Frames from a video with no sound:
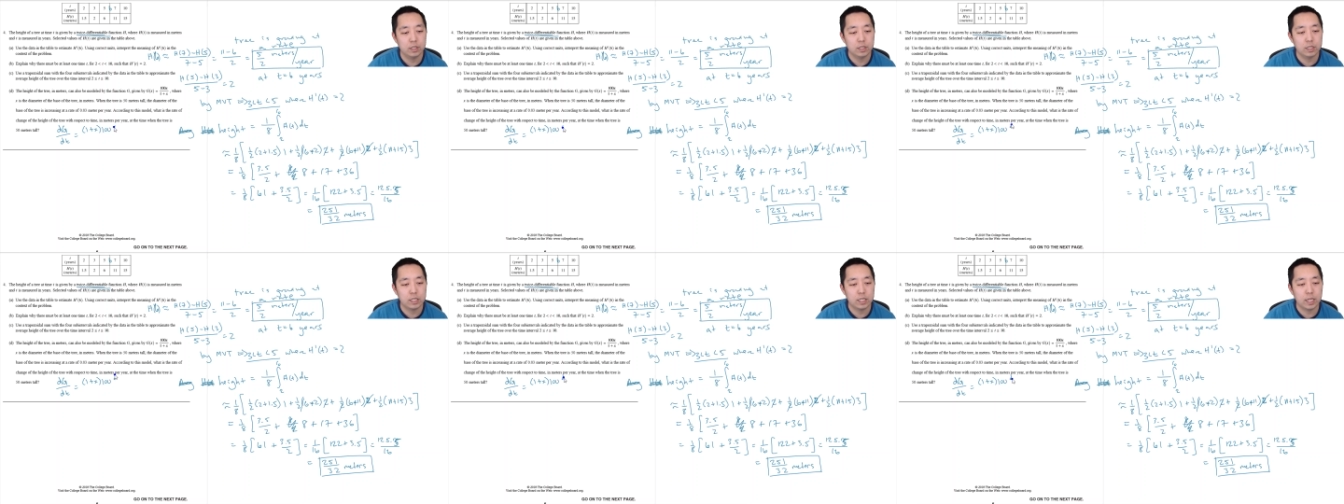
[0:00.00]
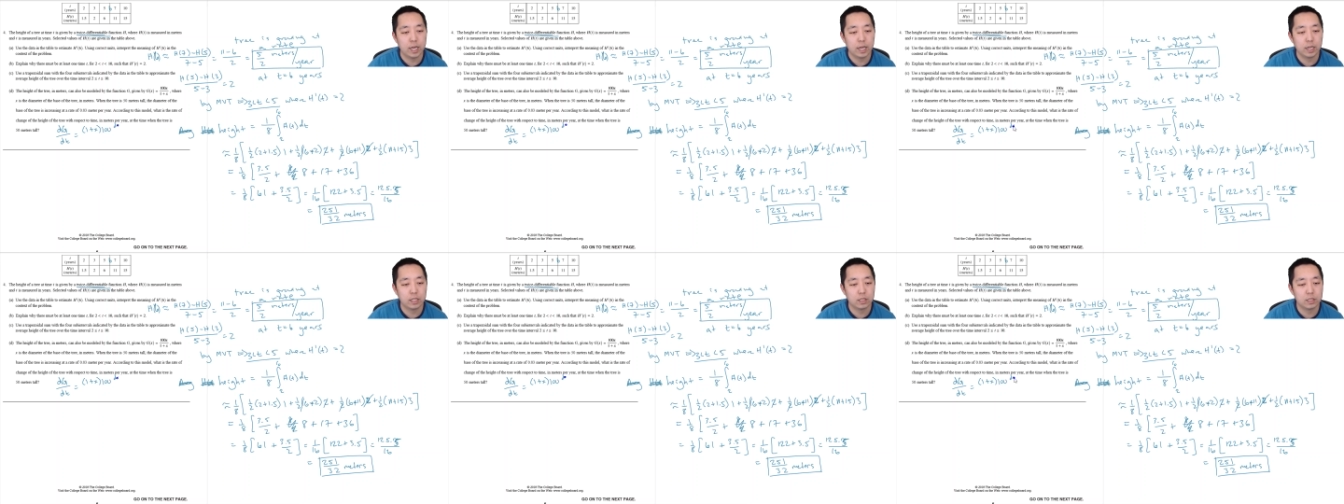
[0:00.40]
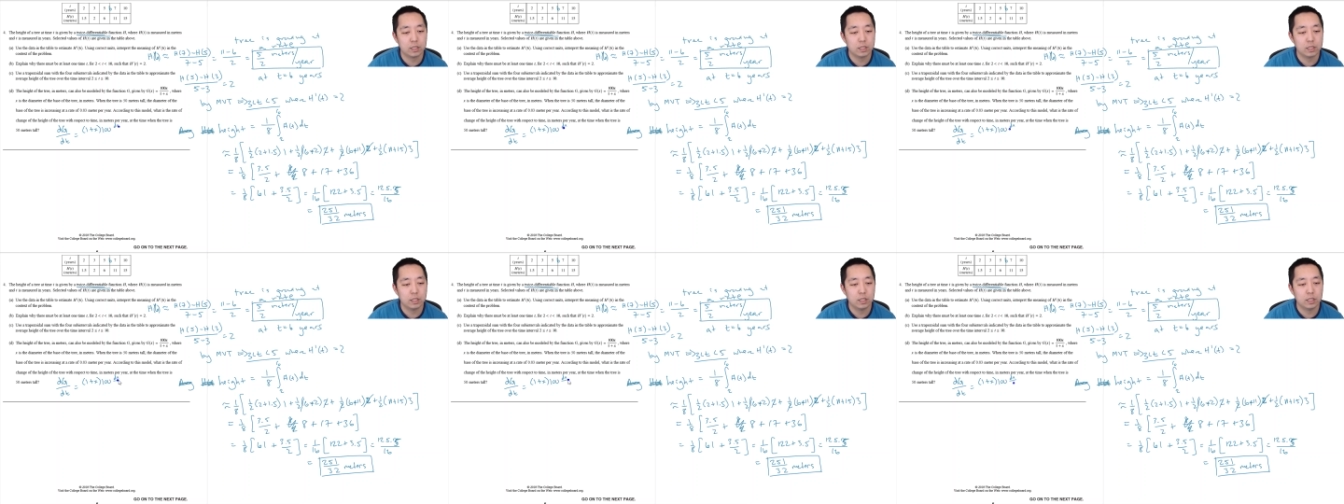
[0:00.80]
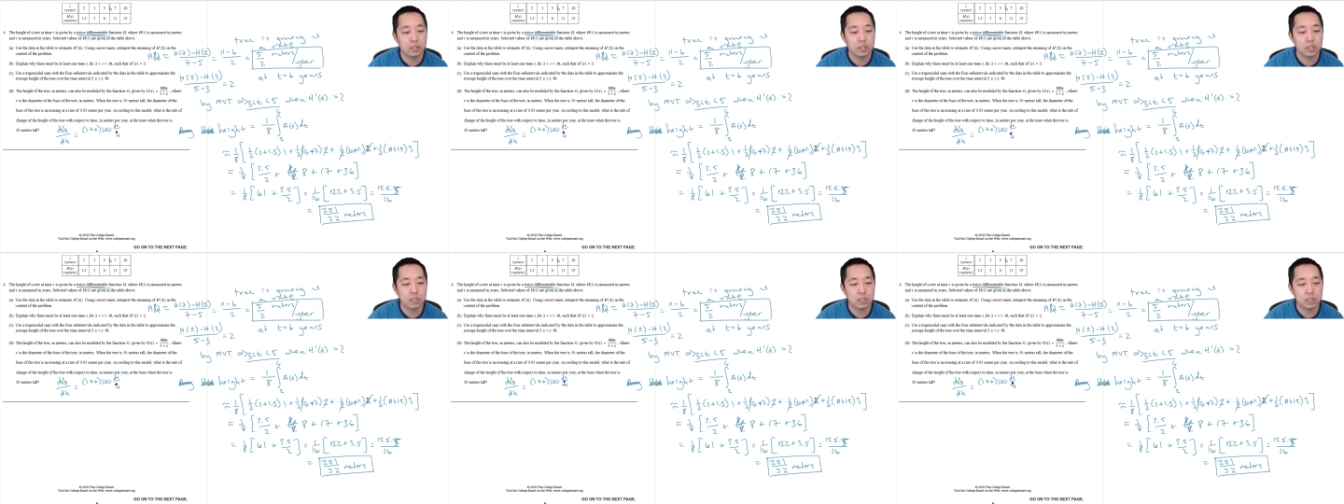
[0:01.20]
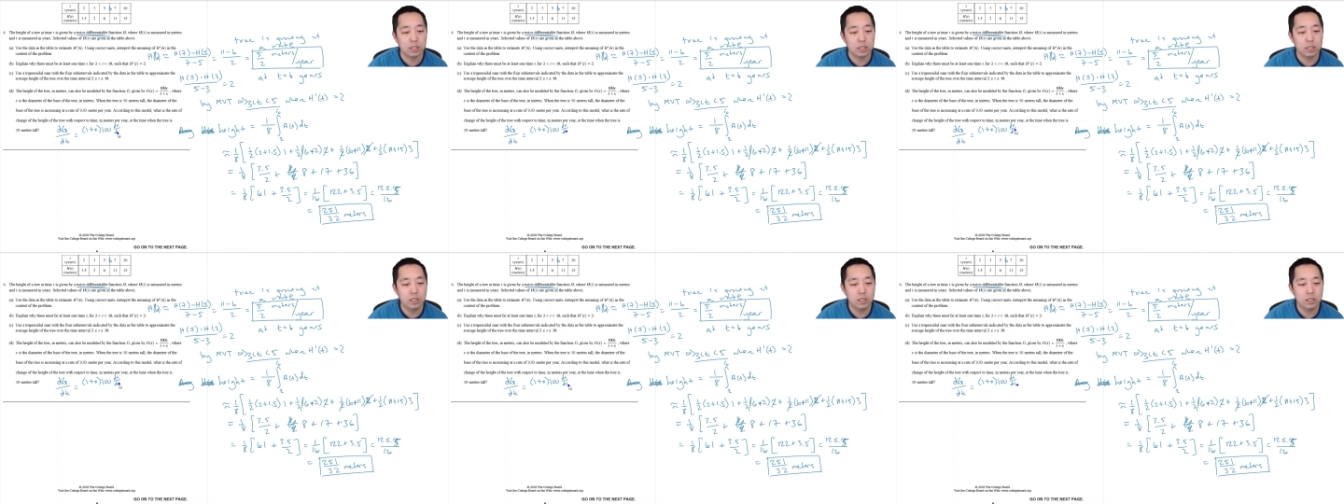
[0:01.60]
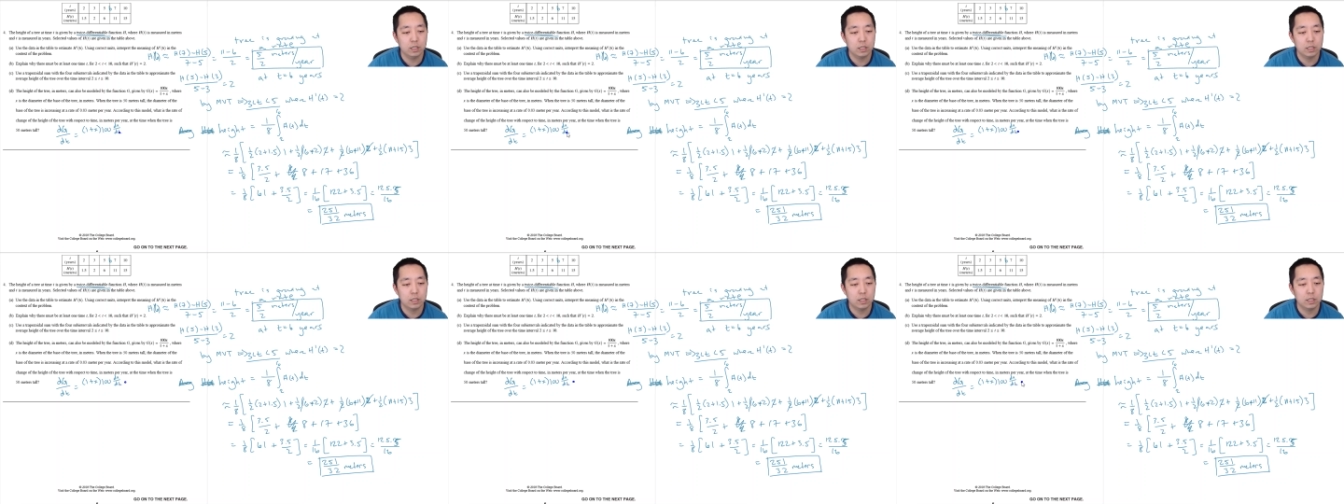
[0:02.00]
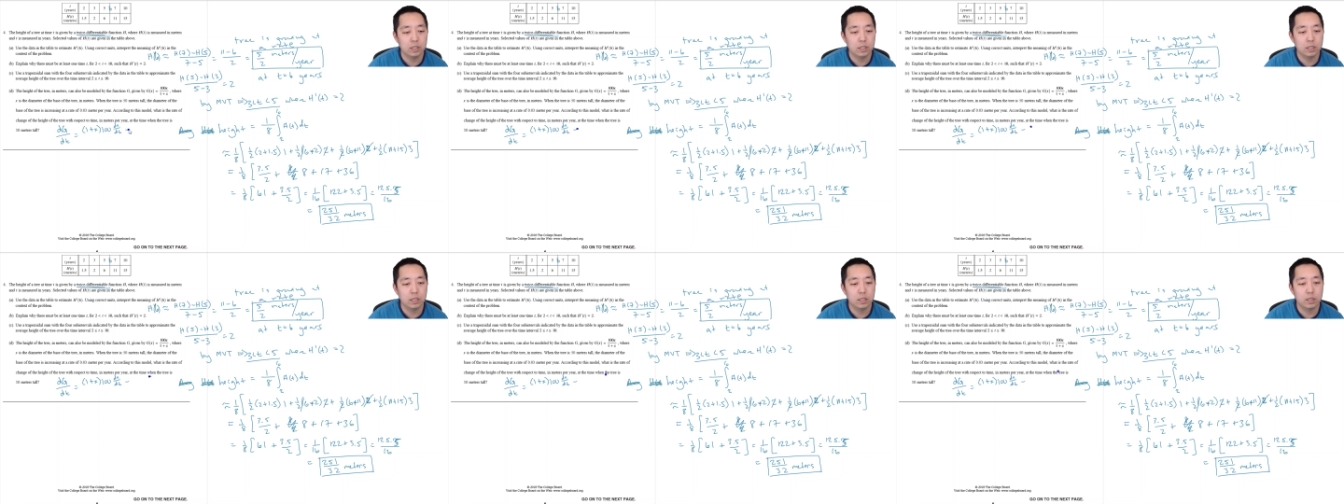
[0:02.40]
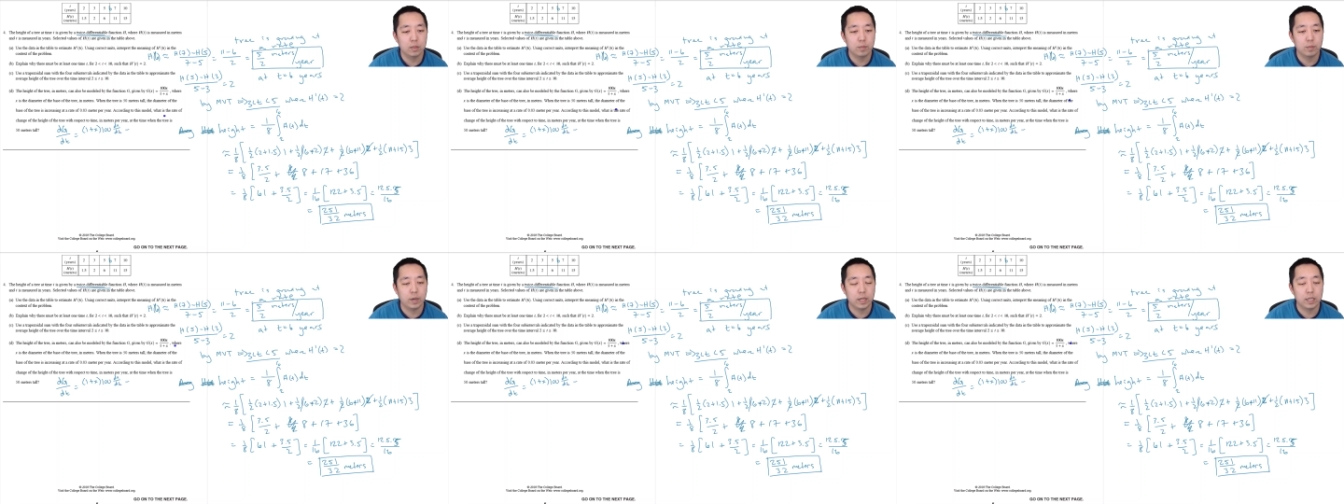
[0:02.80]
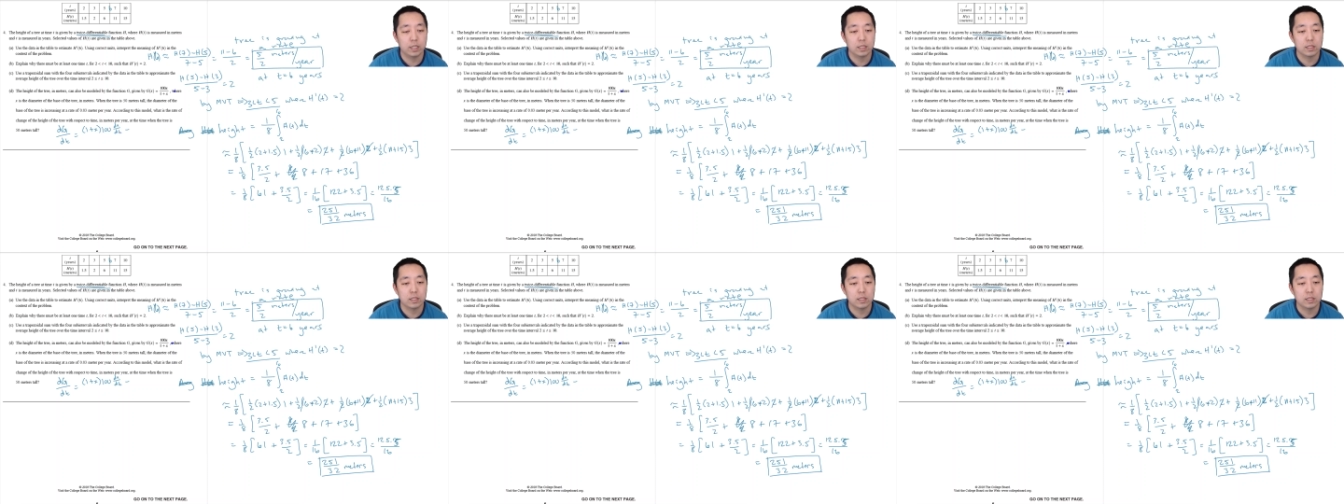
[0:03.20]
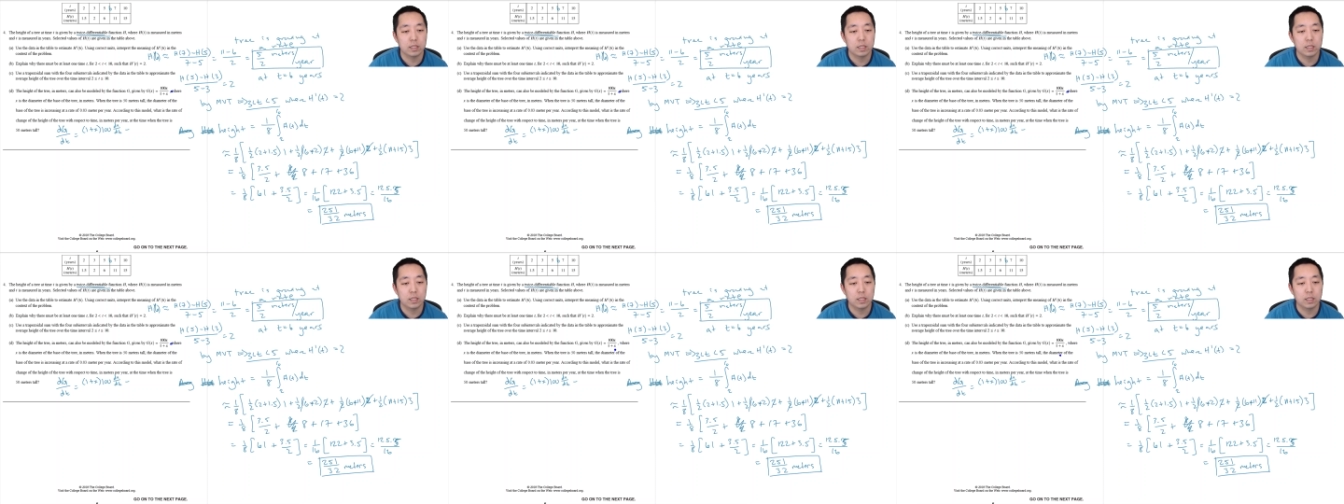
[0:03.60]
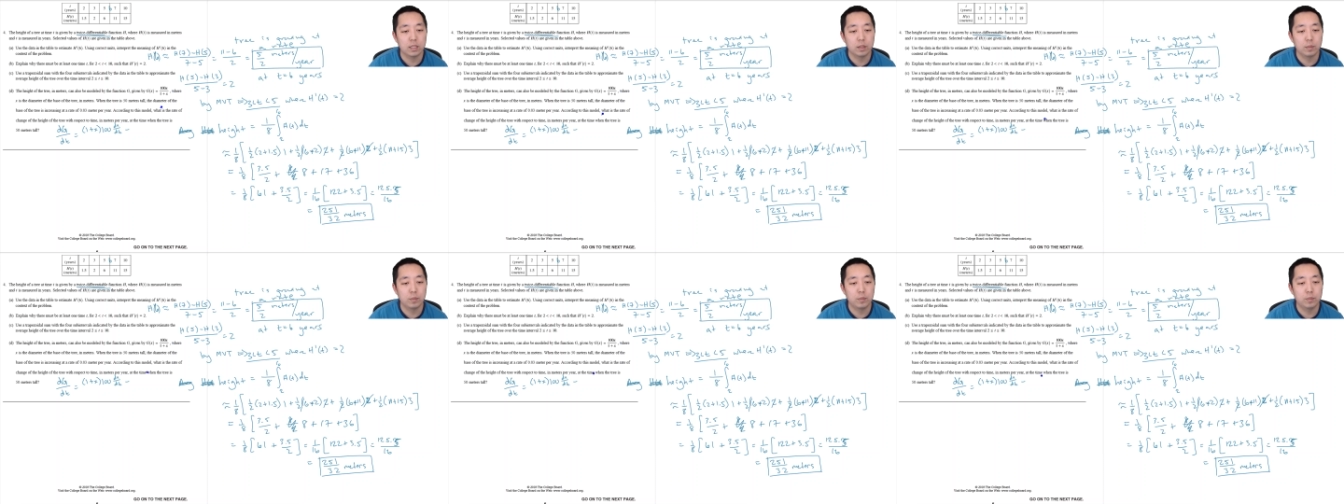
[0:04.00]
dx dt minus the,